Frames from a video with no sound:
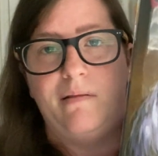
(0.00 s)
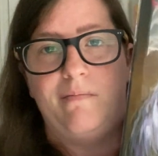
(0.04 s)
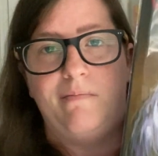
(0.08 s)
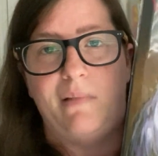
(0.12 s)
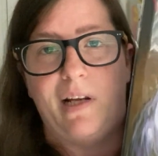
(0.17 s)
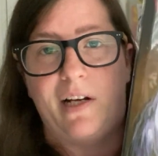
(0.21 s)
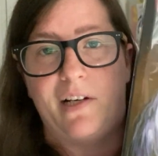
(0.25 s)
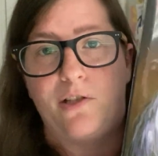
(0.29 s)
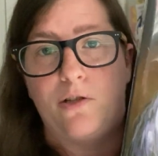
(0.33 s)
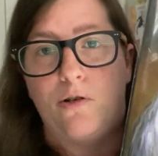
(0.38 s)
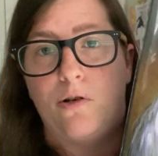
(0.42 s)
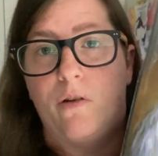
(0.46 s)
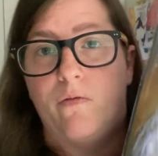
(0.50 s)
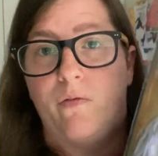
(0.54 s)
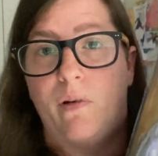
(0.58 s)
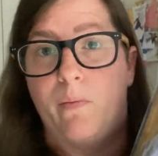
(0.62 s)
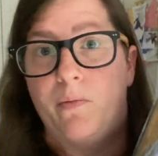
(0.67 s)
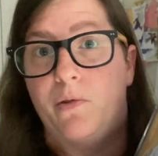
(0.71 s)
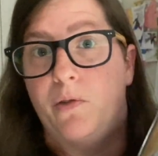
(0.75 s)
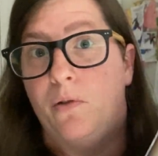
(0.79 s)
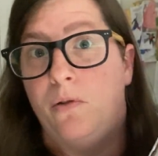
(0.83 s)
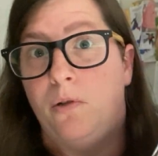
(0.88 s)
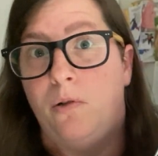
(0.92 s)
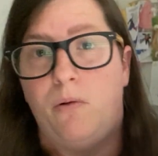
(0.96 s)
next year if I'm
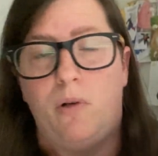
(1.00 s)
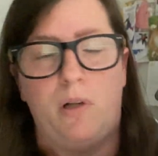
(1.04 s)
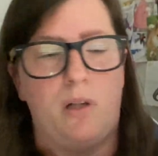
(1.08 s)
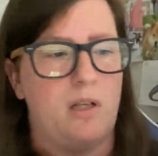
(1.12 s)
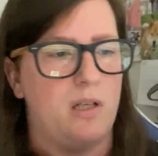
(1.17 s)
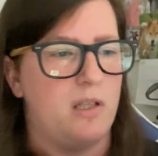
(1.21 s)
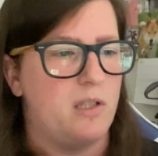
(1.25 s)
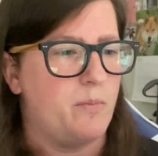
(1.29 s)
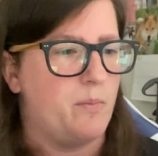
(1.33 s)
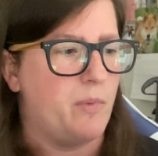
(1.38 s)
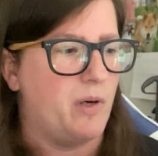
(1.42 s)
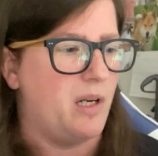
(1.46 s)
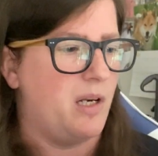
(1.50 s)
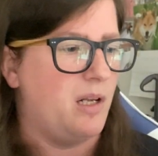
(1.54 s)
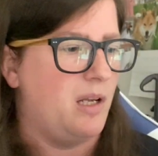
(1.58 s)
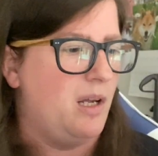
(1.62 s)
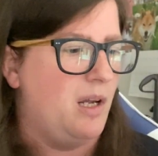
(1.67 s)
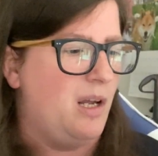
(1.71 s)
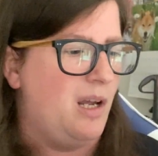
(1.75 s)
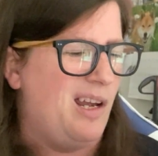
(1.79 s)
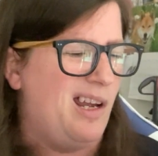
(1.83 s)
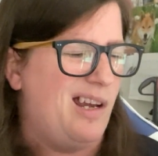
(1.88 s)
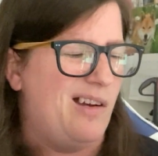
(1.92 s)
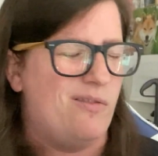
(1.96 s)
still doing this. But
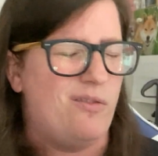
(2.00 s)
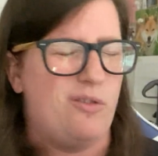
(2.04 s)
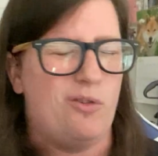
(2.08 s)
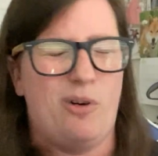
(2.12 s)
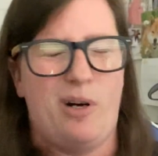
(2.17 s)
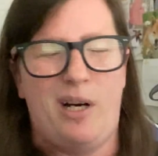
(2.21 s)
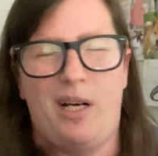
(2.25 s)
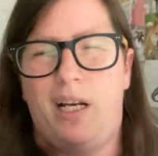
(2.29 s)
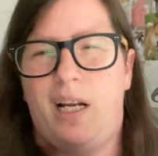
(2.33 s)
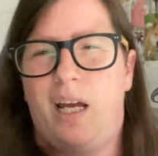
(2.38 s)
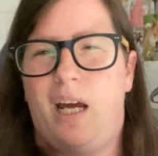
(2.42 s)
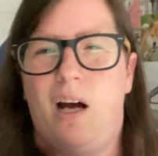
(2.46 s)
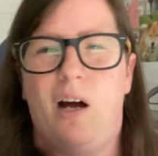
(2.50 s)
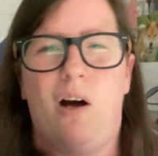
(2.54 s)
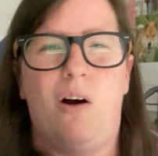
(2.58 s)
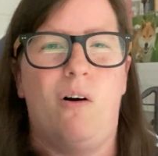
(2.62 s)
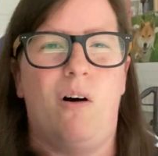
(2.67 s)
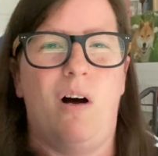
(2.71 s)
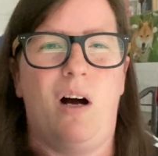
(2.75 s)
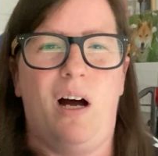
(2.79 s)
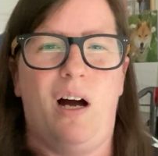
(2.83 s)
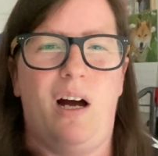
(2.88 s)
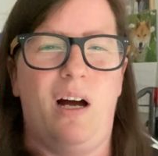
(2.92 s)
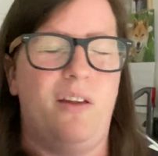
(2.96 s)
for right
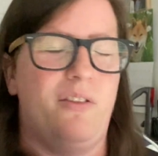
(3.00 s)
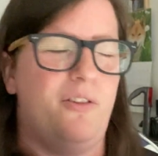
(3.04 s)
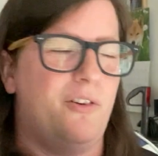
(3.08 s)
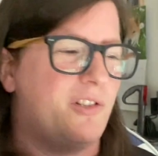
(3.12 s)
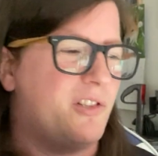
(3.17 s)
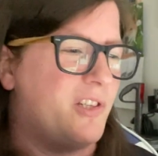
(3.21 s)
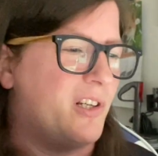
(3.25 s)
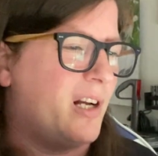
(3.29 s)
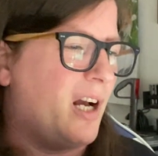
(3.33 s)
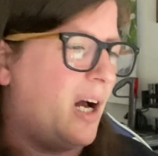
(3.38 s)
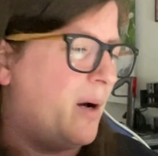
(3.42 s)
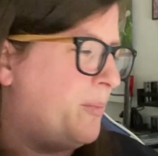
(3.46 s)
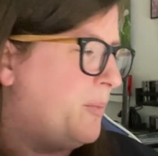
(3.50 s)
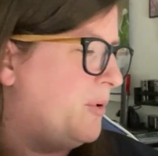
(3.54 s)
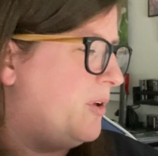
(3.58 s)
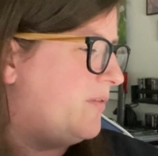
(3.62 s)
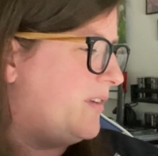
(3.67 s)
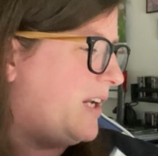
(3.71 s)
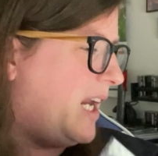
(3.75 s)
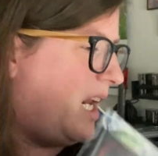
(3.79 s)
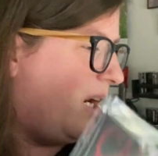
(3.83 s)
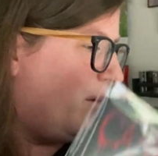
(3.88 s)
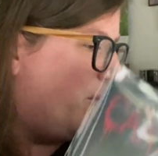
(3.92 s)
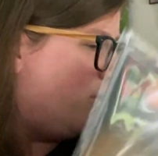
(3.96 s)
now, there's a couple
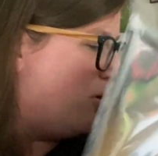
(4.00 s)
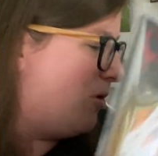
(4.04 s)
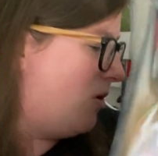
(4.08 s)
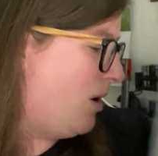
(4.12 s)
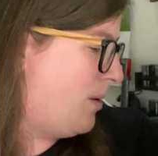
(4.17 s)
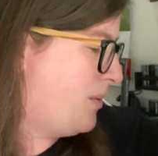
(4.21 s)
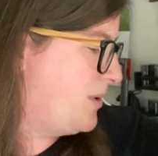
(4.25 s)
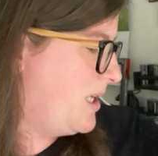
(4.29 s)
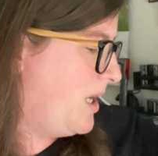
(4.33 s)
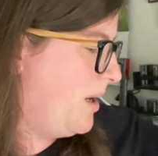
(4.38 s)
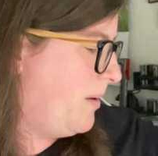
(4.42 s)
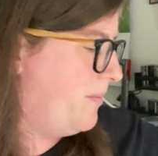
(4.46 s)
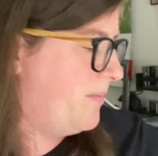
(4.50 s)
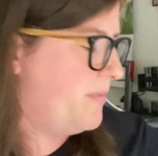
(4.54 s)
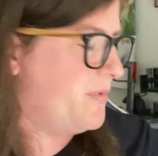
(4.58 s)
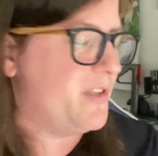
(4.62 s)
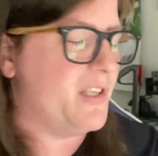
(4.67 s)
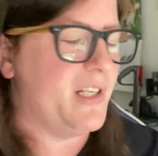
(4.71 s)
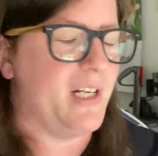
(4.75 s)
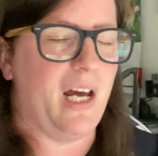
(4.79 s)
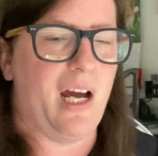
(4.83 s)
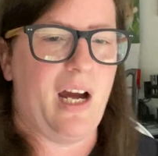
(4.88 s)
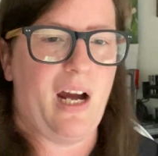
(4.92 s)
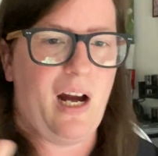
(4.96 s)
of Cannibal Corpse albums
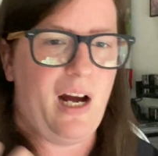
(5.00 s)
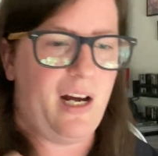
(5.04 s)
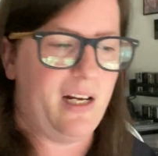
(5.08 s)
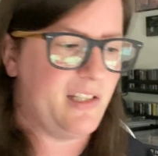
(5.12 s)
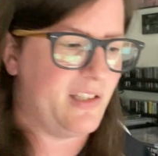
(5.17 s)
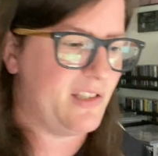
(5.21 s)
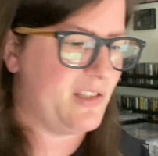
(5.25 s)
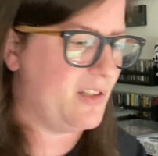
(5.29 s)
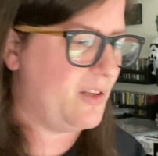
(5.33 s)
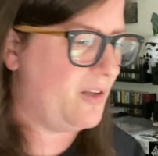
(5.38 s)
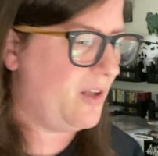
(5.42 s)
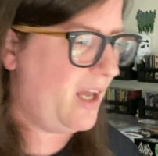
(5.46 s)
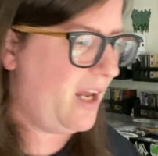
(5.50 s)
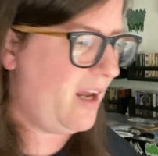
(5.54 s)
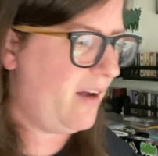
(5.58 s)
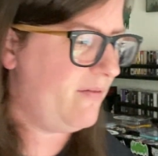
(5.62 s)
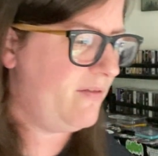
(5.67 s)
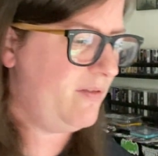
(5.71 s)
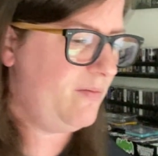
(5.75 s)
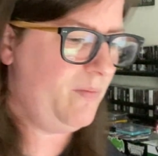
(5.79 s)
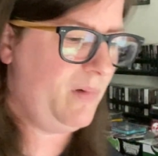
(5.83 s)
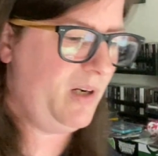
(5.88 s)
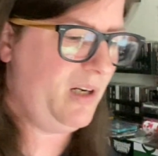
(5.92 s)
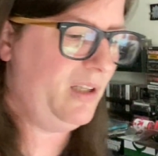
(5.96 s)
that I still
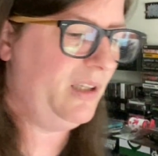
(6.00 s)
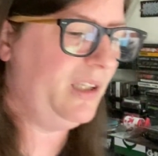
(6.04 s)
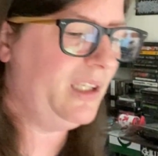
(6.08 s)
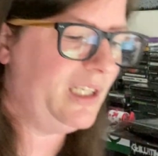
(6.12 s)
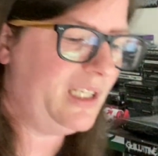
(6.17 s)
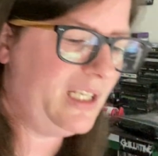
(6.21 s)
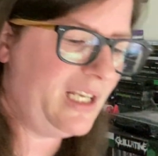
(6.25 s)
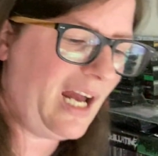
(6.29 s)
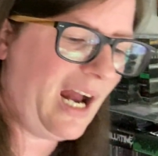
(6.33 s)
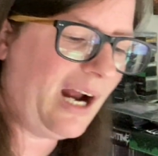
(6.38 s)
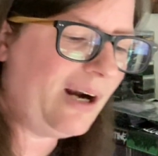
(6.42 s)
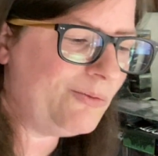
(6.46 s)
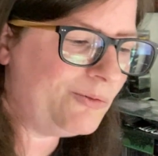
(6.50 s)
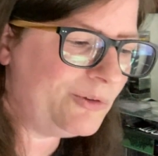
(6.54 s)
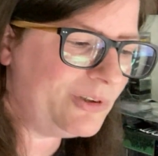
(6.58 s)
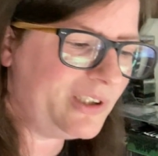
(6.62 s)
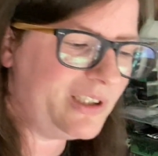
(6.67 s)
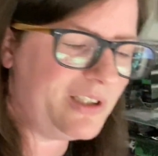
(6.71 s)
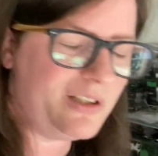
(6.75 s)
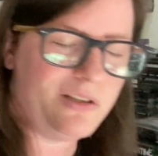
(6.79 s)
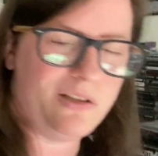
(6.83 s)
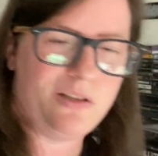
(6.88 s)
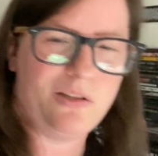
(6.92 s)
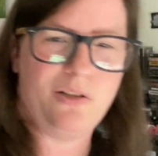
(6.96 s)
have admittedly not
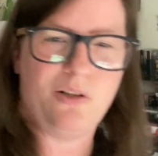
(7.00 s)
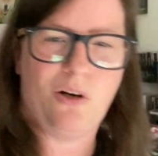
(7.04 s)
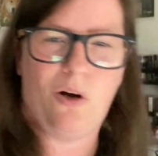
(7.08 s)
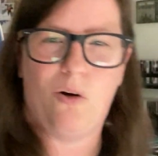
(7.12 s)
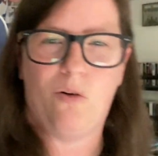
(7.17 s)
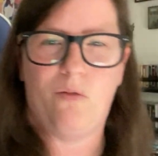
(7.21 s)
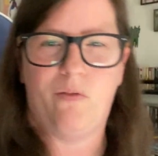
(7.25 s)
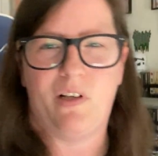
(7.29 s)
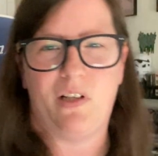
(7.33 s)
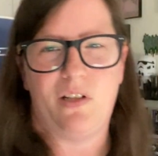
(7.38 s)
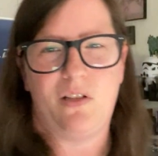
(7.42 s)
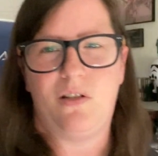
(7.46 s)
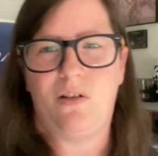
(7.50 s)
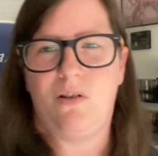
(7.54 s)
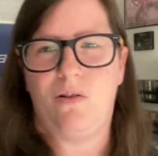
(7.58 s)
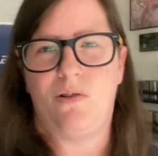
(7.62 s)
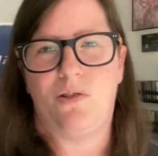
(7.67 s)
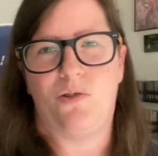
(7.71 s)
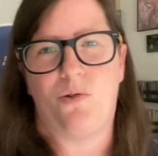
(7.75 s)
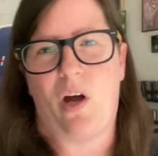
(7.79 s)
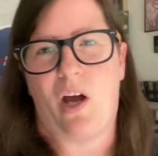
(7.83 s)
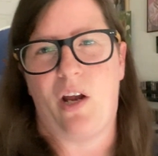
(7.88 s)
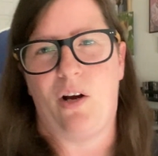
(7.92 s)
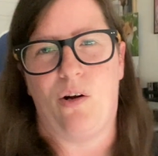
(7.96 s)
really dove into,
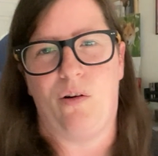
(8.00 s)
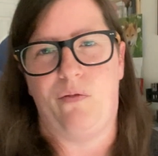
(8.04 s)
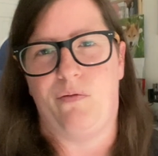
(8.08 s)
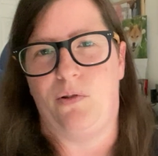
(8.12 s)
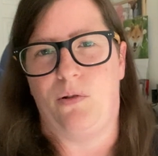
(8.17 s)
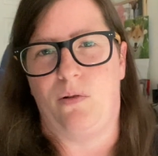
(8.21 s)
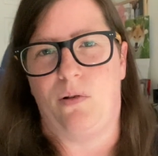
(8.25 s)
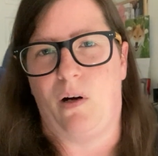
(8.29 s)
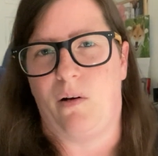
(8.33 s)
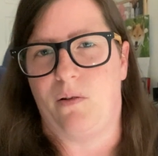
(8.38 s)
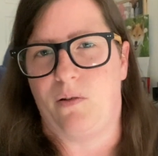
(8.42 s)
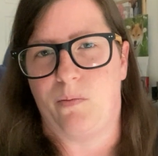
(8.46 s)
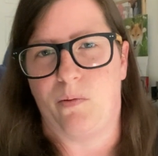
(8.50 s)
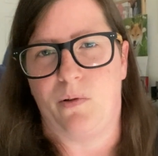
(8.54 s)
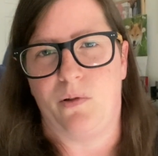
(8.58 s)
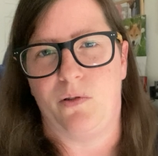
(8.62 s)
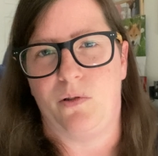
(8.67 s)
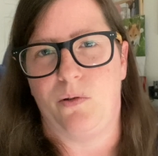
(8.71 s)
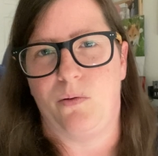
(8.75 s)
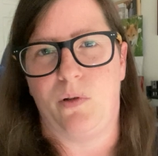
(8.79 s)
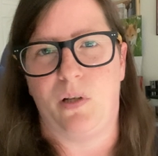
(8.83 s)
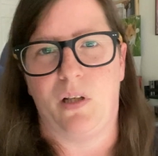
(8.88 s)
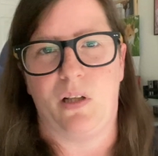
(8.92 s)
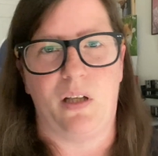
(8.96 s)
so I don't feel comfortable
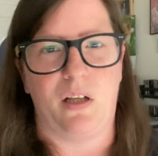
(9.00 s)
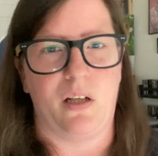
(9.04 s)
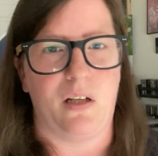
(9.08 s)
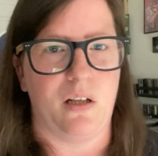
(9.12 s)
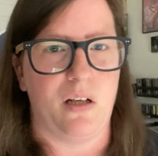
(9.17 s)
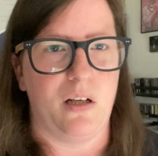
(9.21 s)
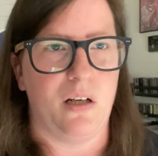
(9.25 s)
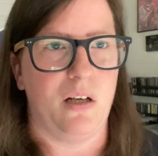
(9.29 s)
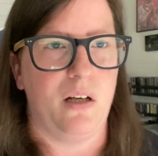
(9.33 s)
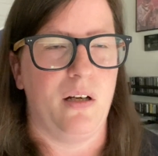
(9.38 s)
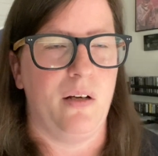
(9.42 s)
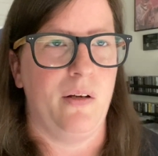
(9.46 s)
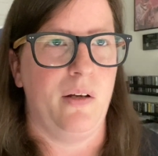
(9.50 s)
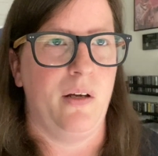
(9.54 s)
doing like a